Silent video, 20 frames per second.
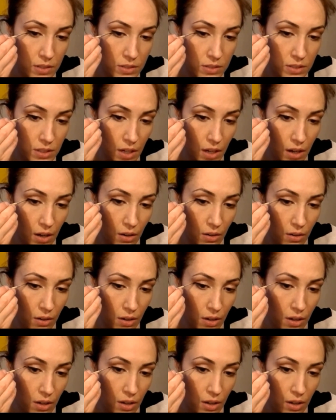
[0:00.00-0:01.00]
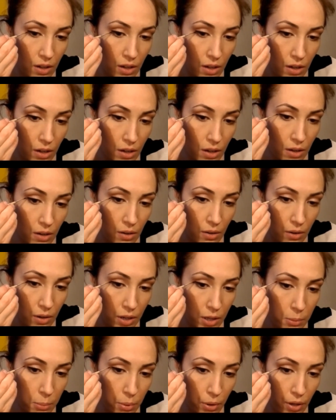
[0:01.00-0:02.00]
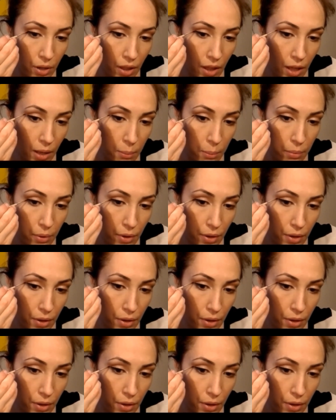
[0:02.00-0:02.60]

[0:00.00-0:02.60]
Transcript: So we're going to pull up.